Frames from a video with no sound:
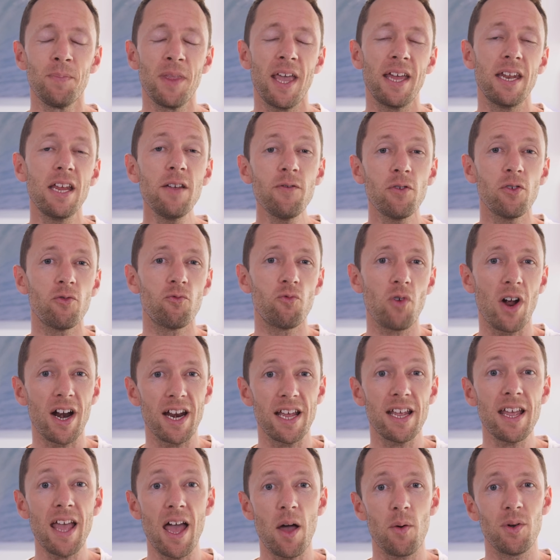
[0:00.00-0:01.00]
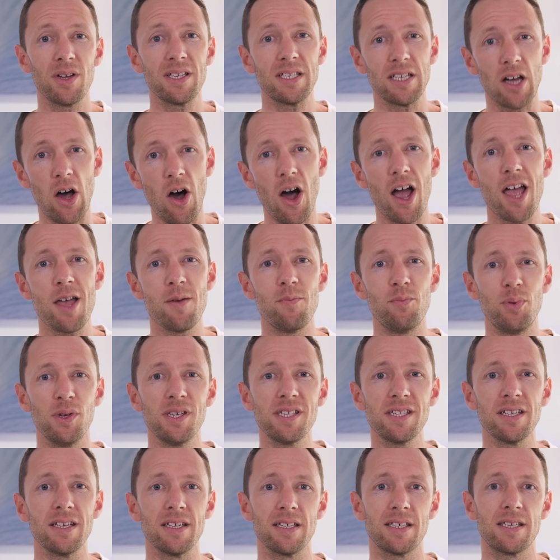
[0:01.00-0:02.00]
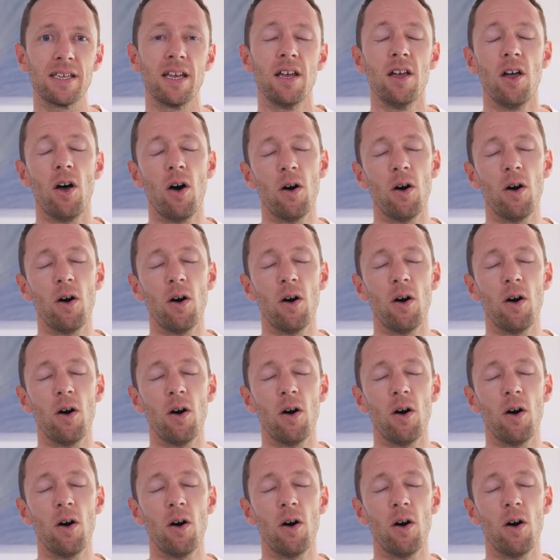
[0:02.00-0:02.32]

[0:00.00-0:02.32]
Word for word: and even running our entire business